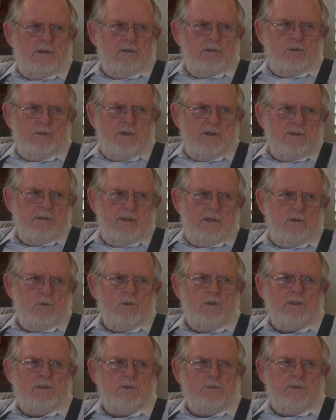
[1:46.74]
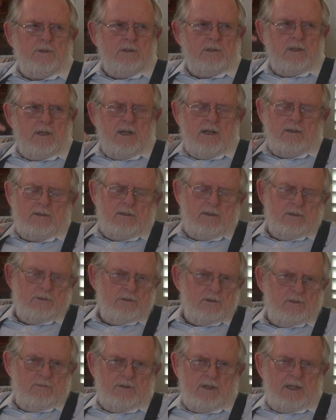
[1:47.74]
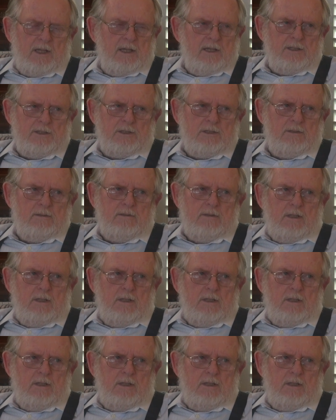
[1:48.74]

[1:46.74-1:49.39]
can do anything he wants with it. God goes on vacation.